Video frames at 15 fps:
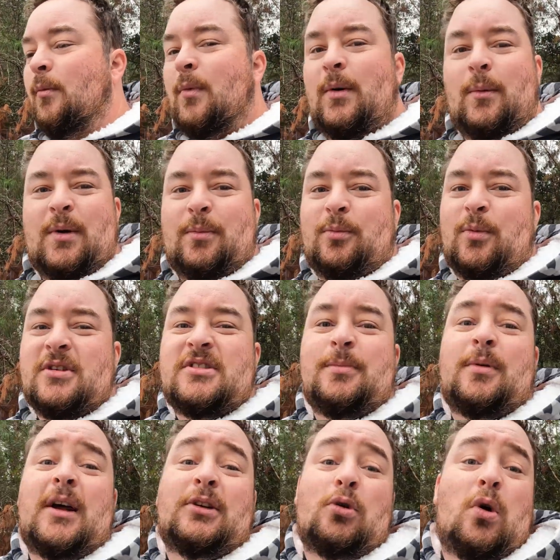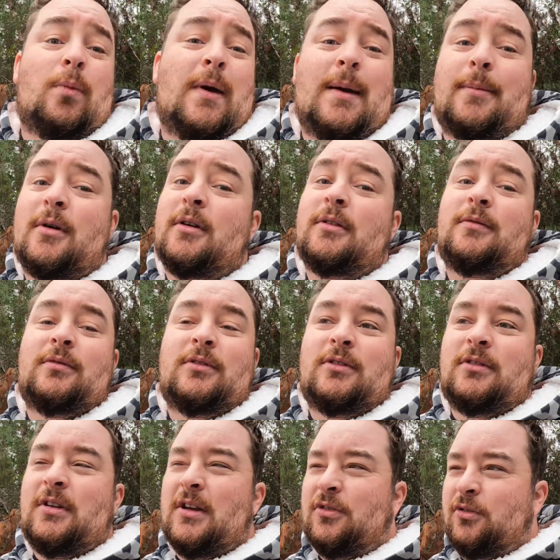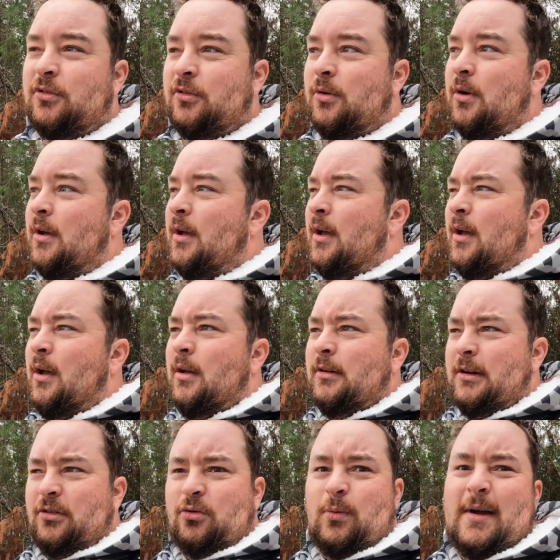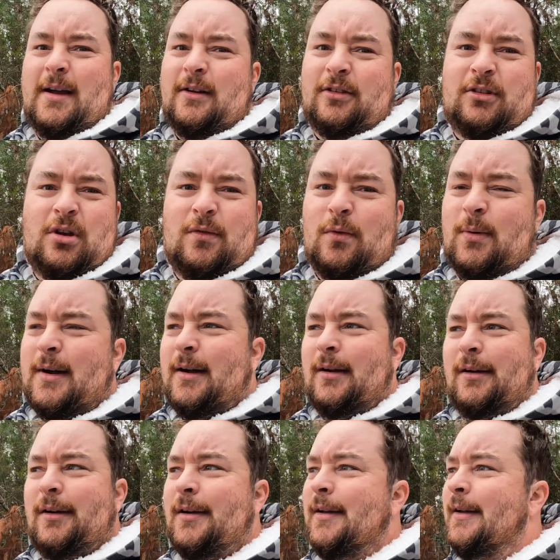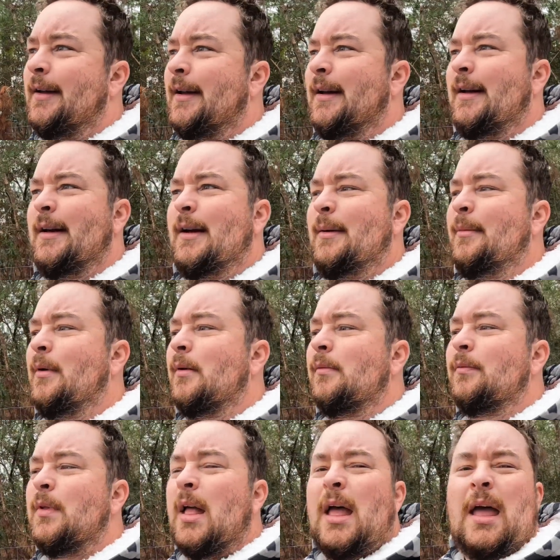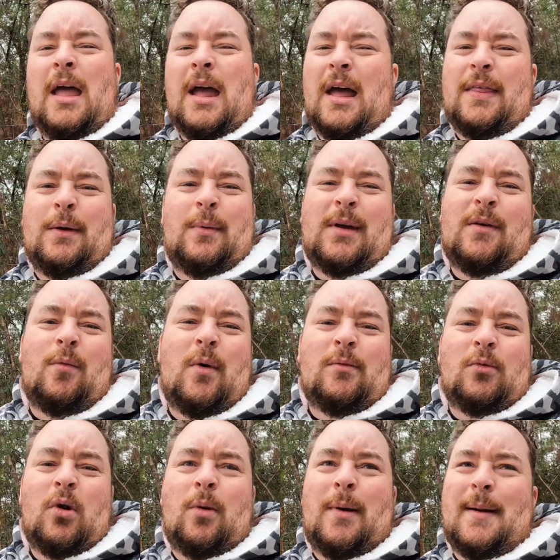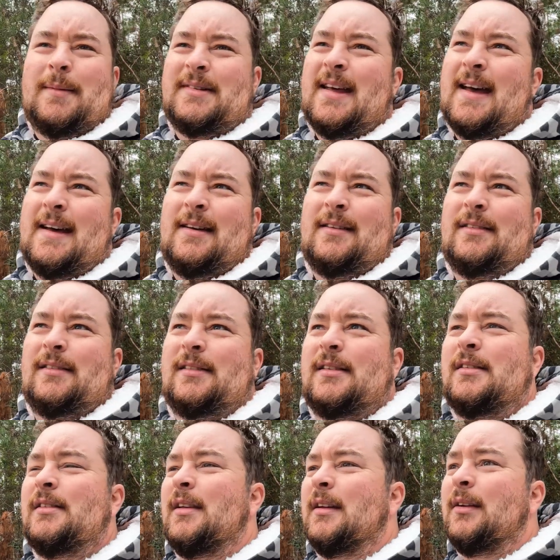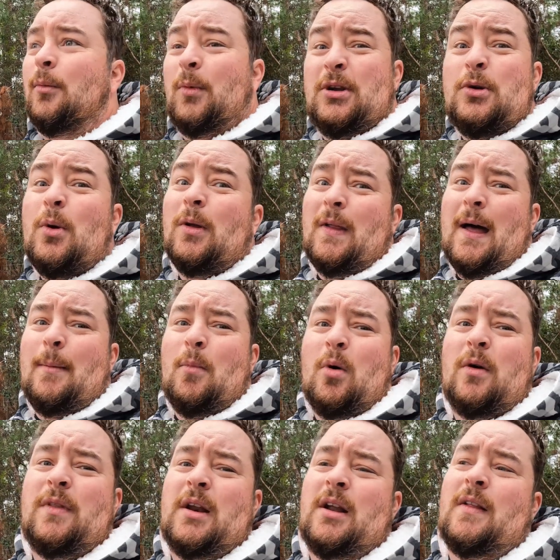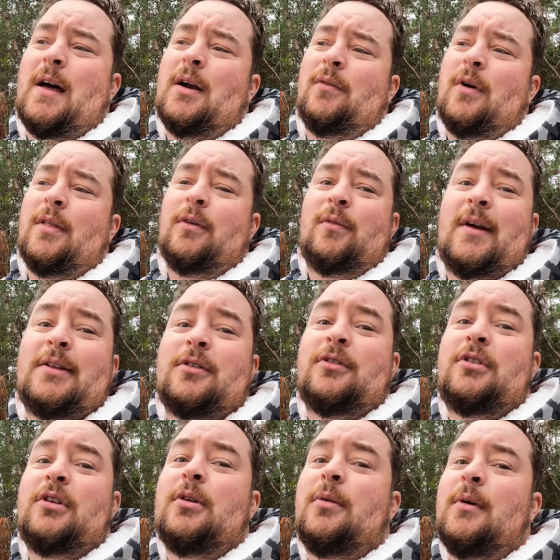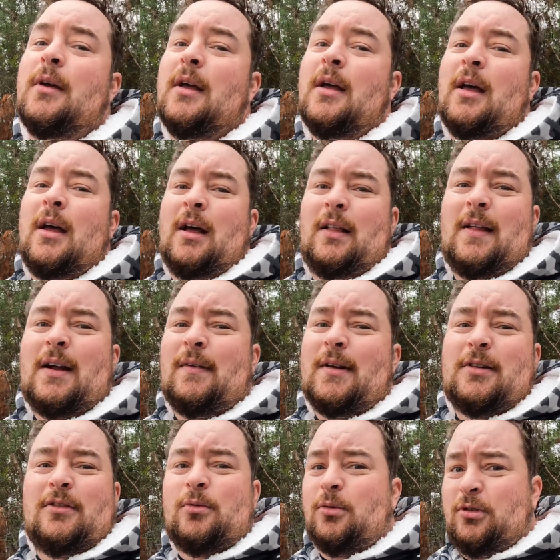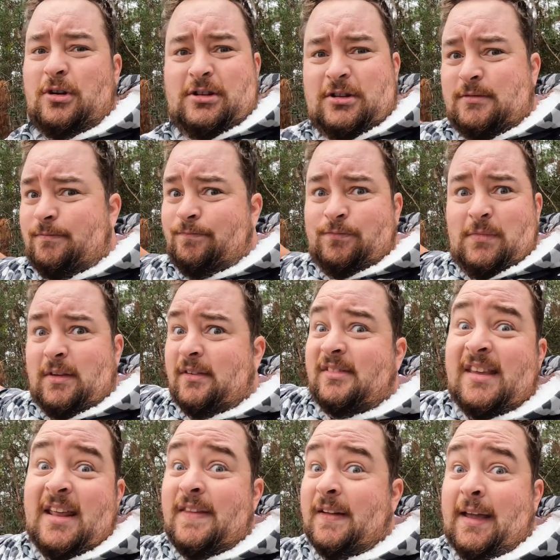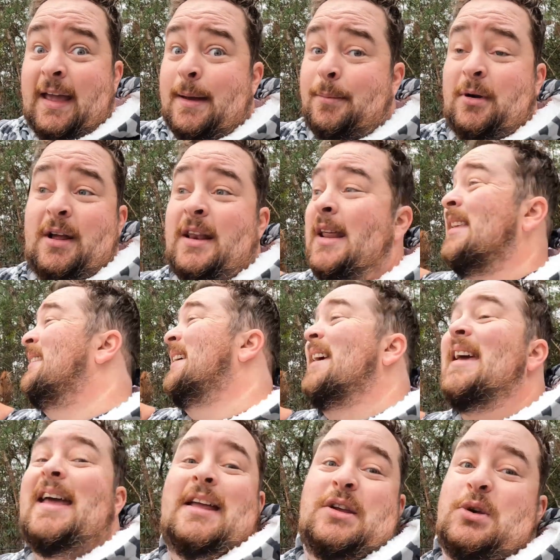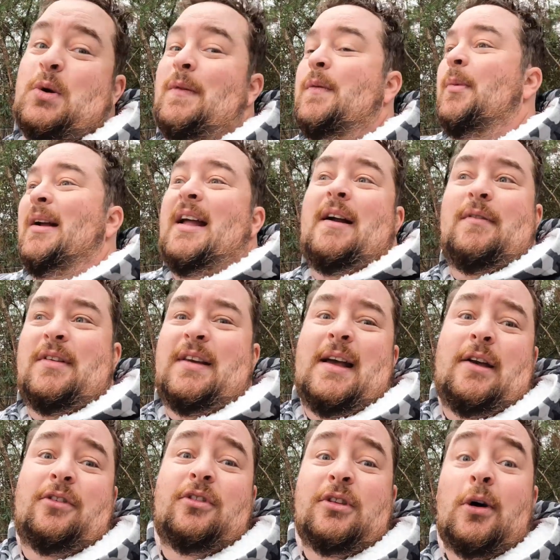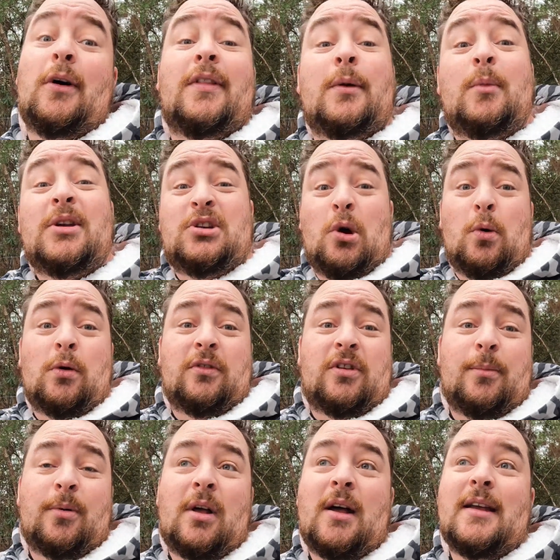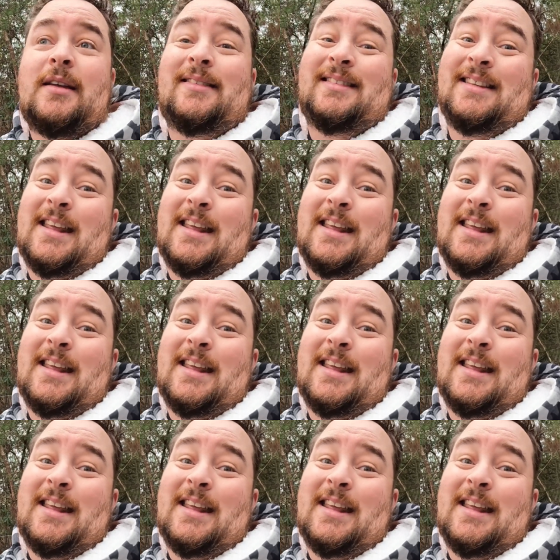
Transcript: We supply toilet paper, dishware, silverware. I think we give 1 roll of paper towels. Like, we do a lot more than a lot of other renters do. A lot of renters will just send the camper, and that's it. You have to bring everything else. The only thing we don't supply is